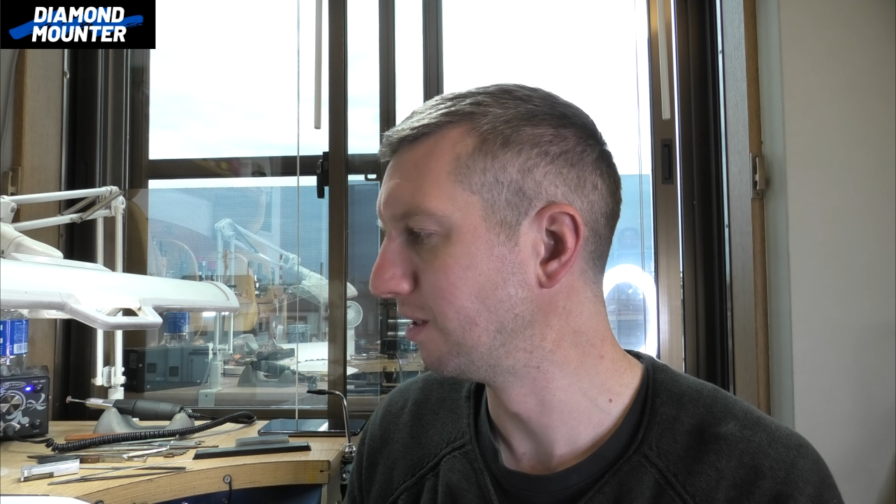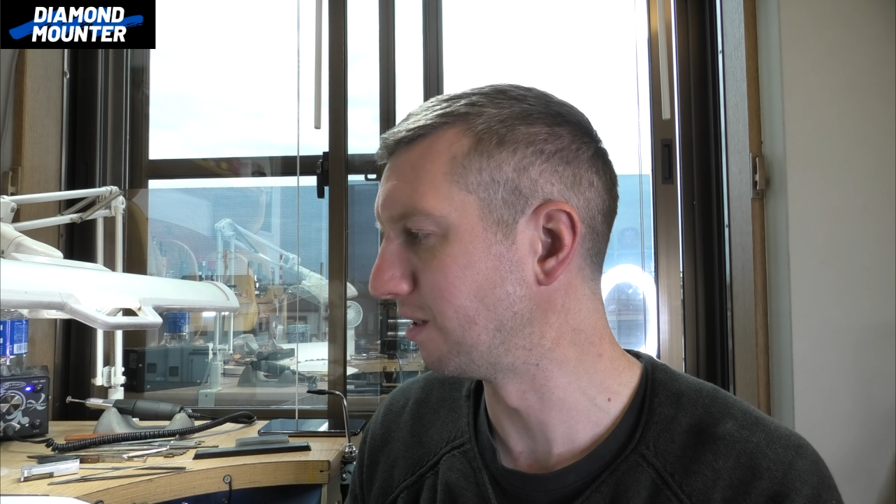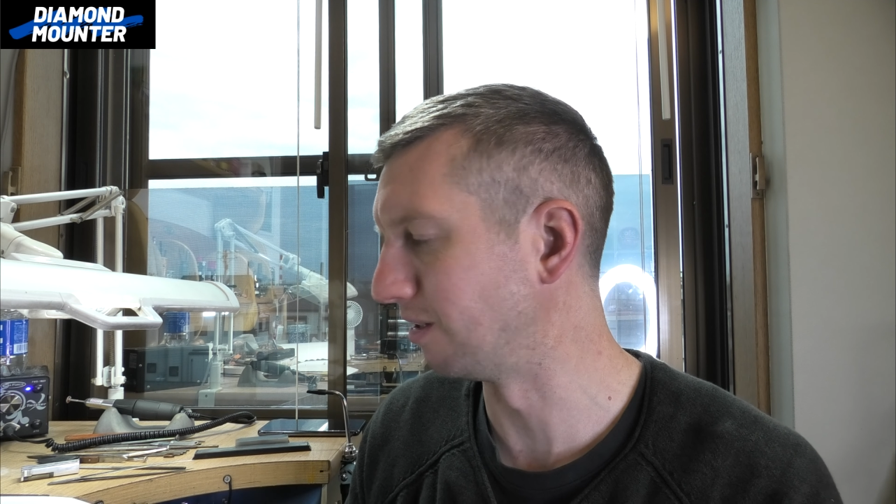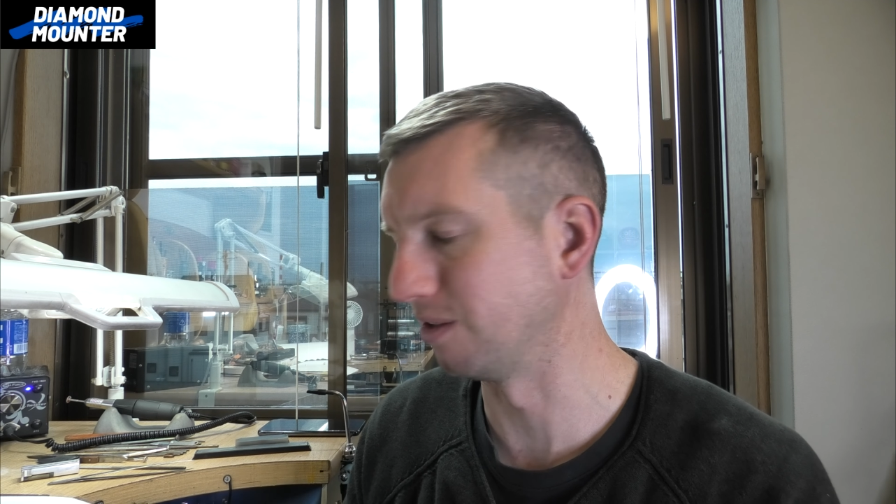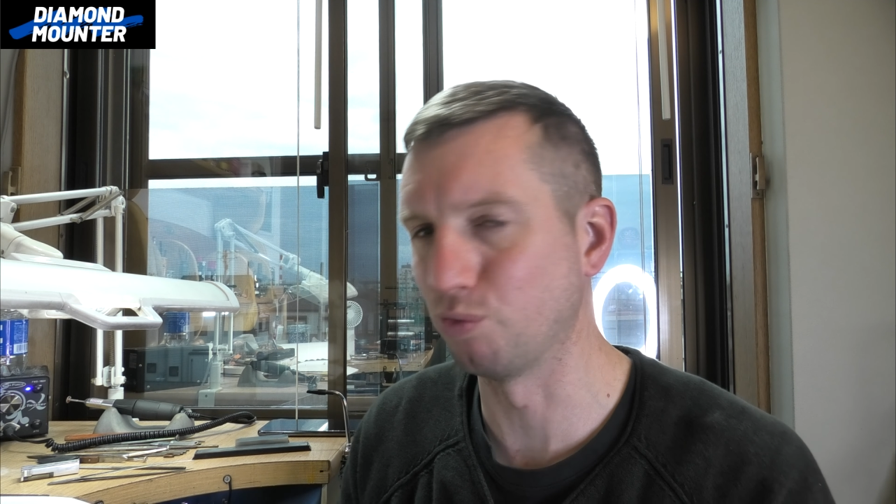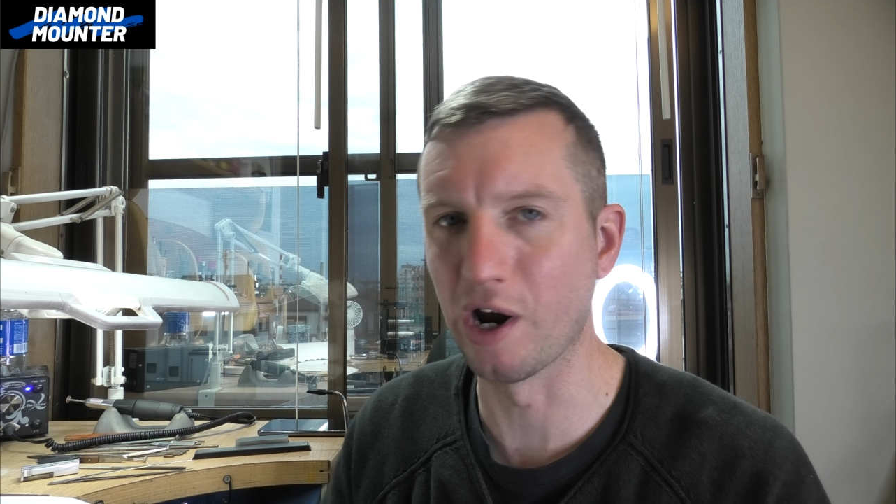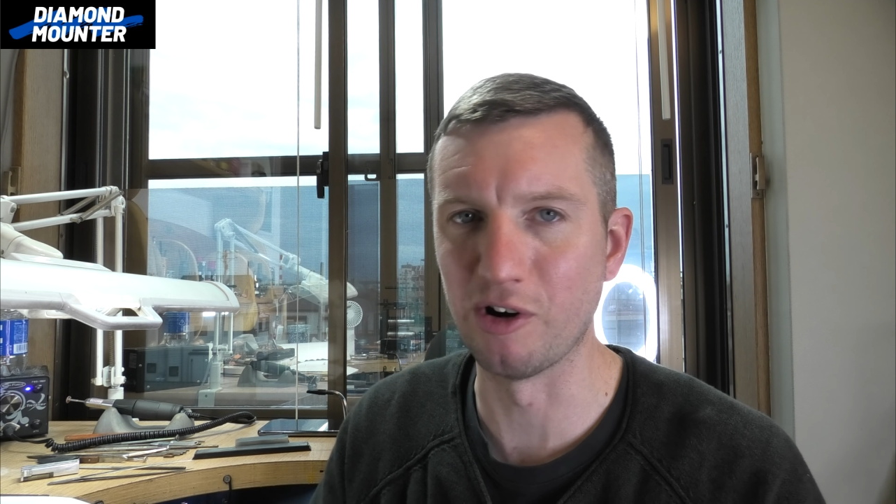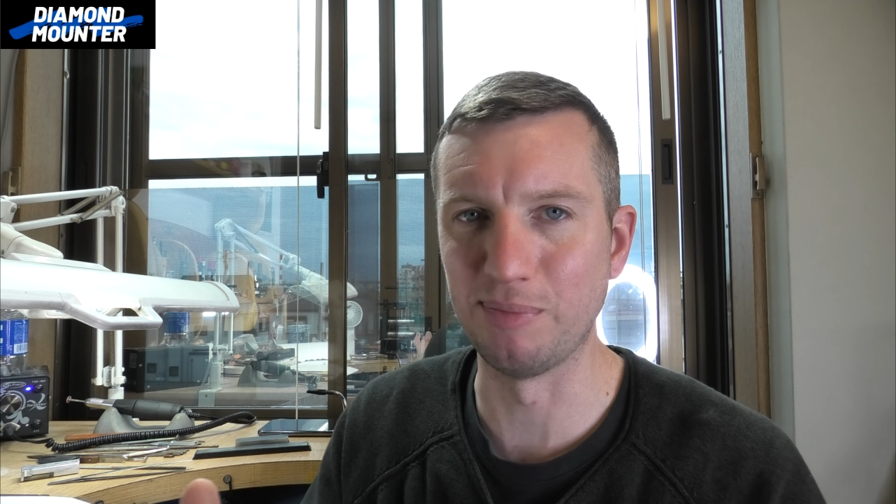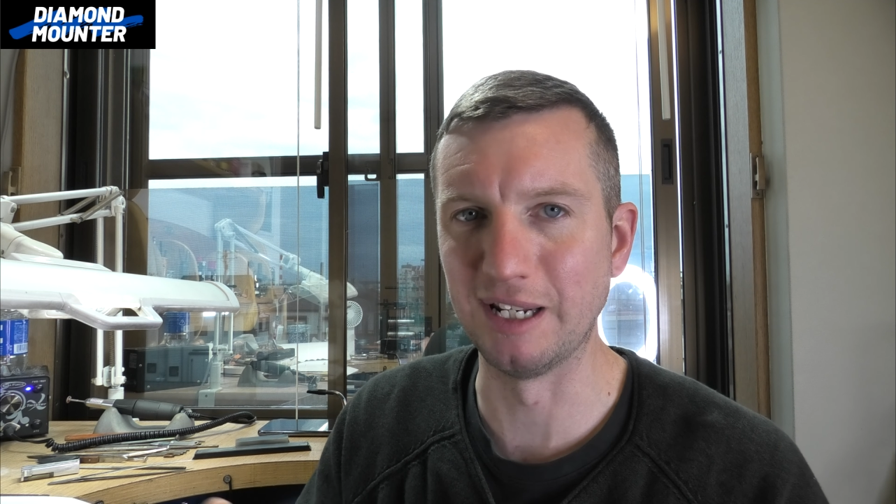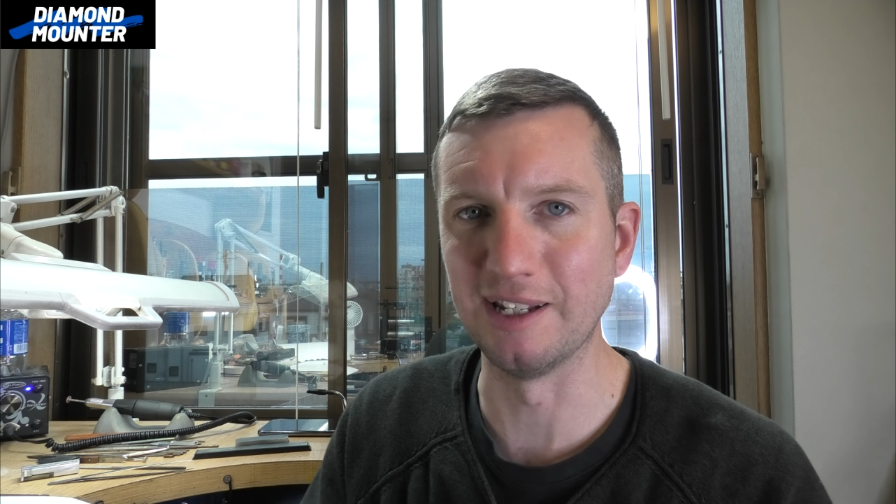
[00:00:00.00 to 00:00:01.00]
uh,
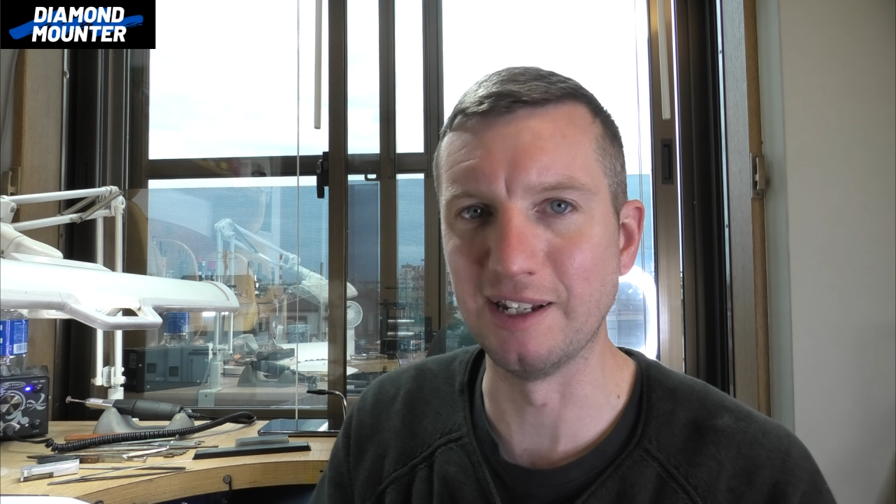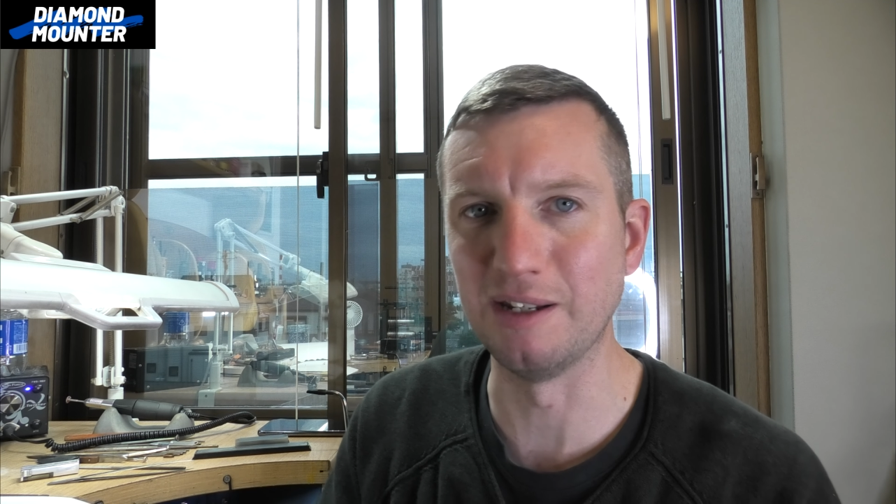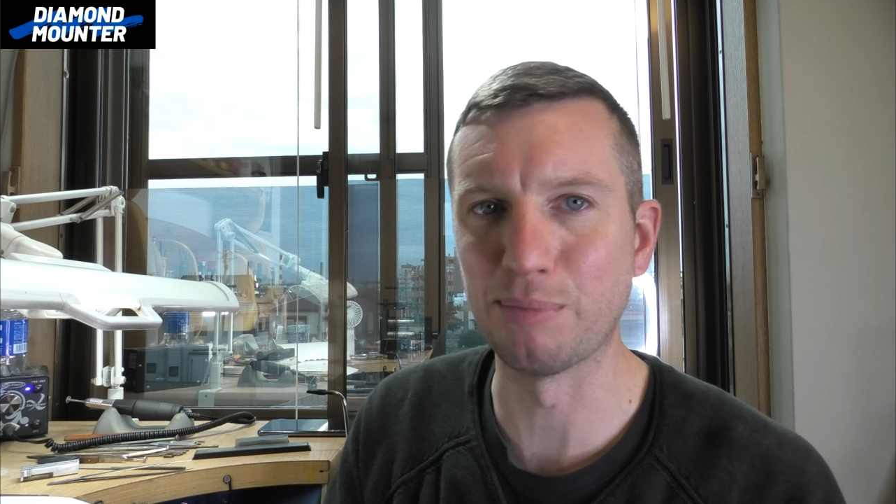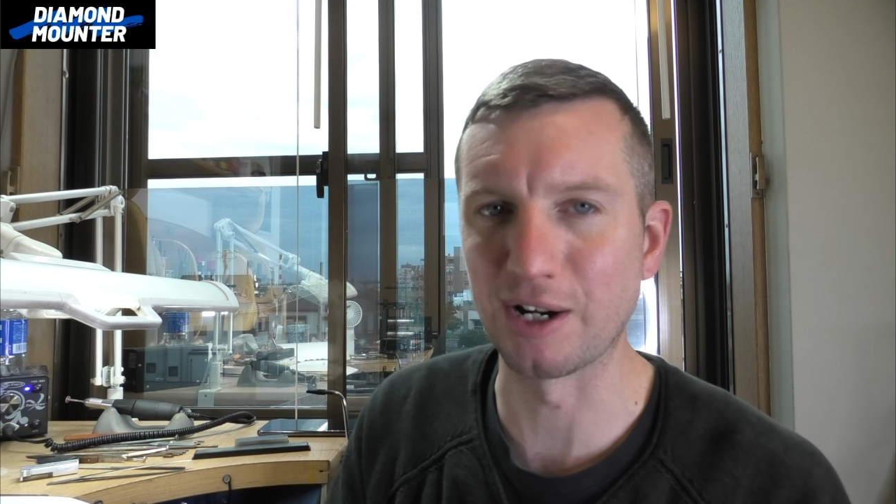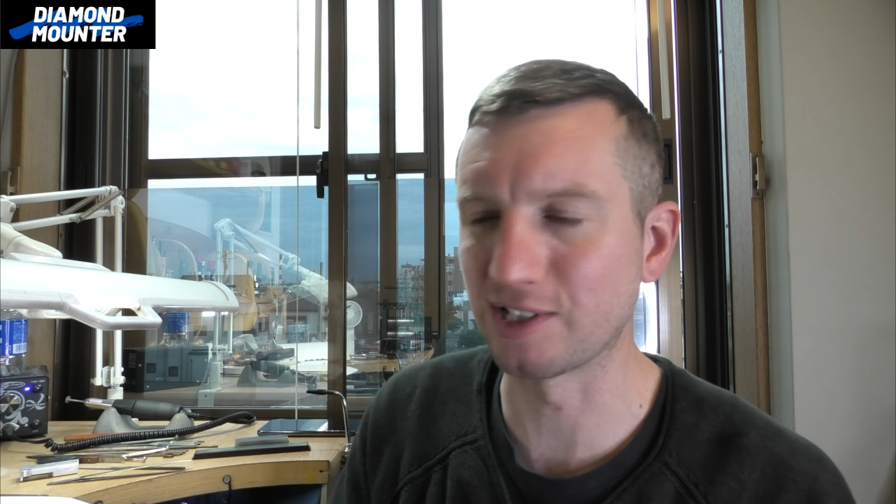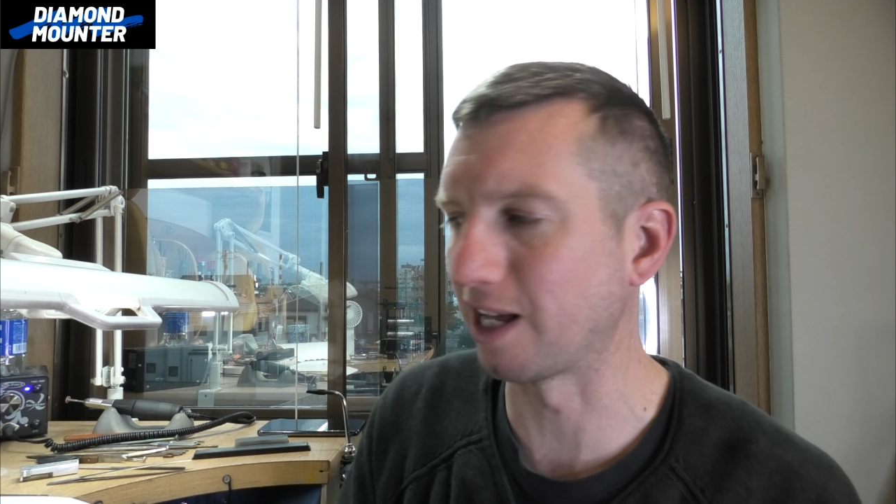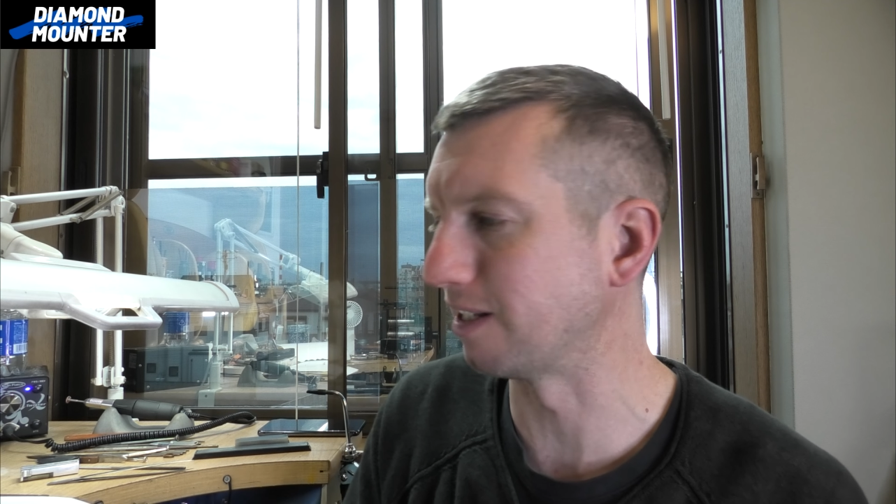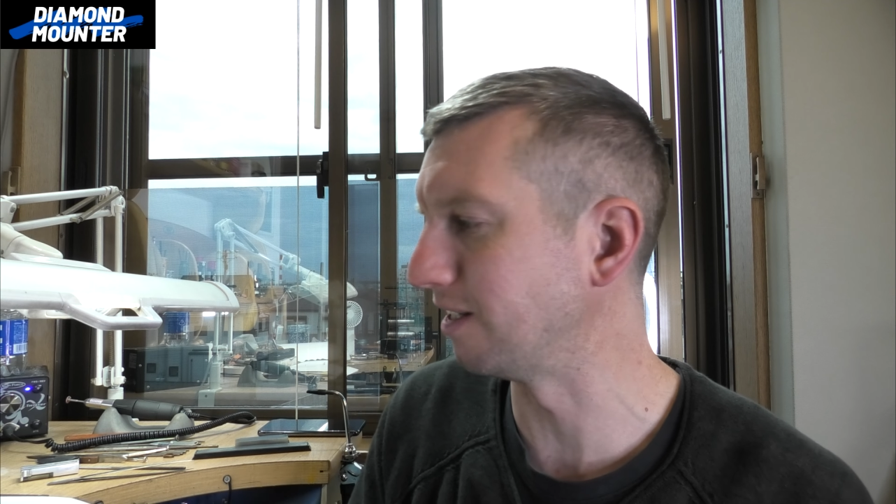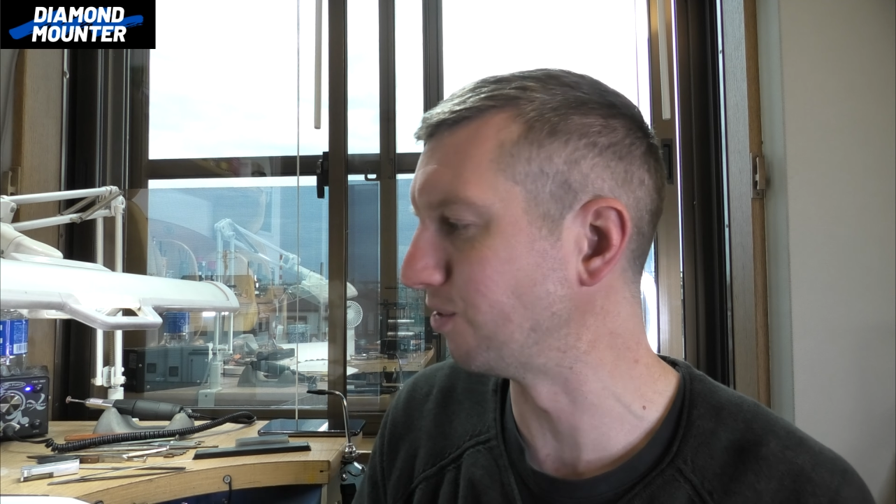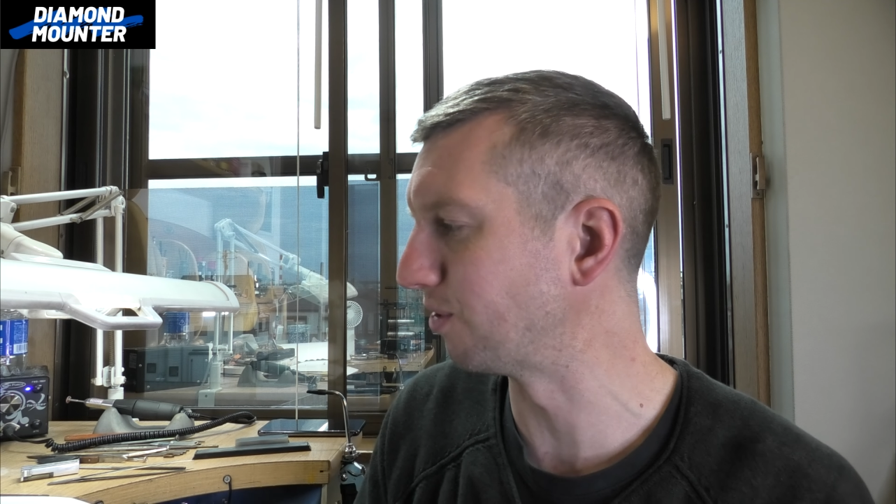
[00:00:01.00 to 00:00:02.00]
wearability,
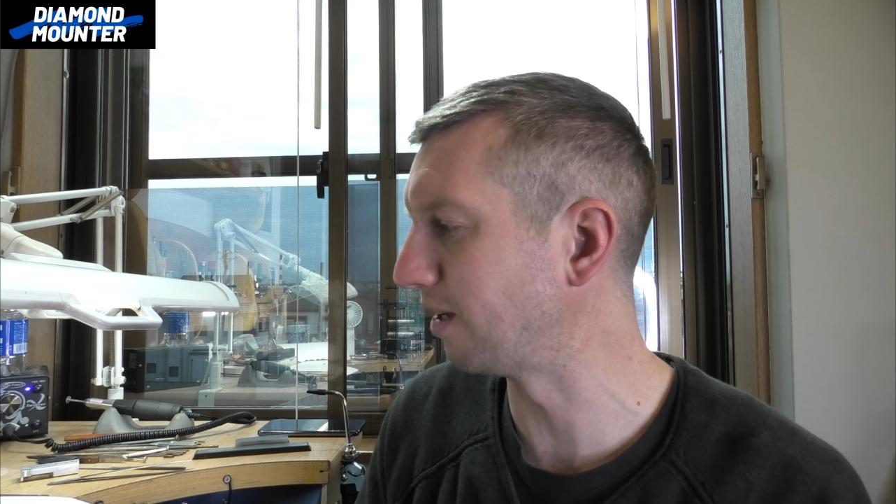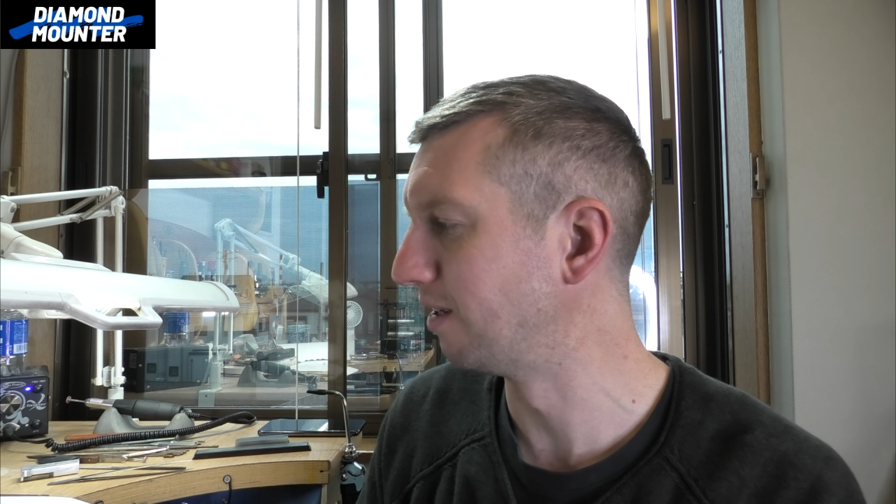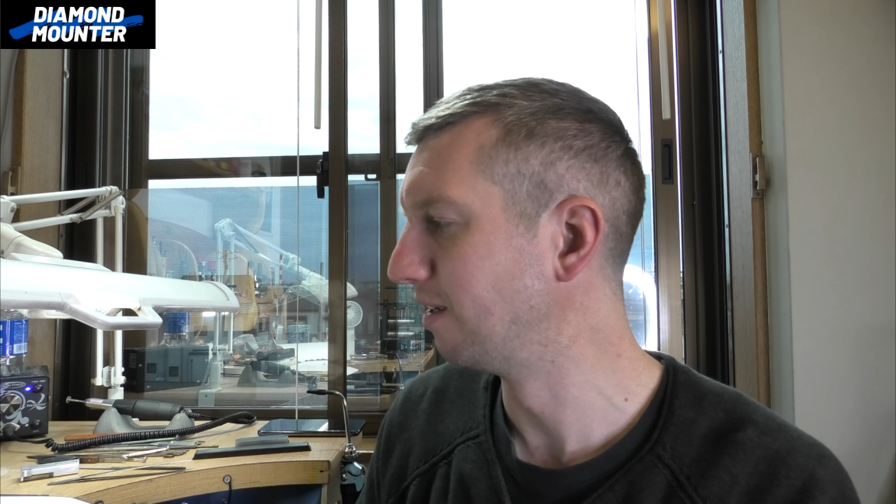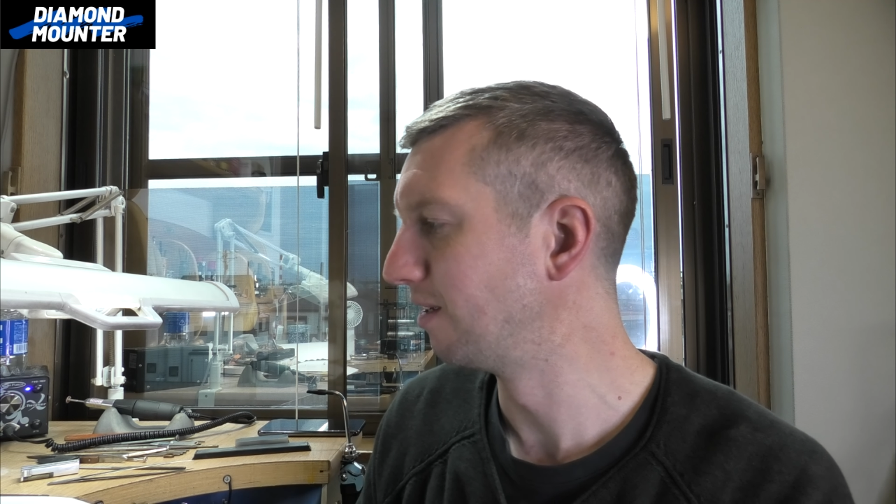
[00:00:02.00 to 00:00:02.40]
practicality, and all that.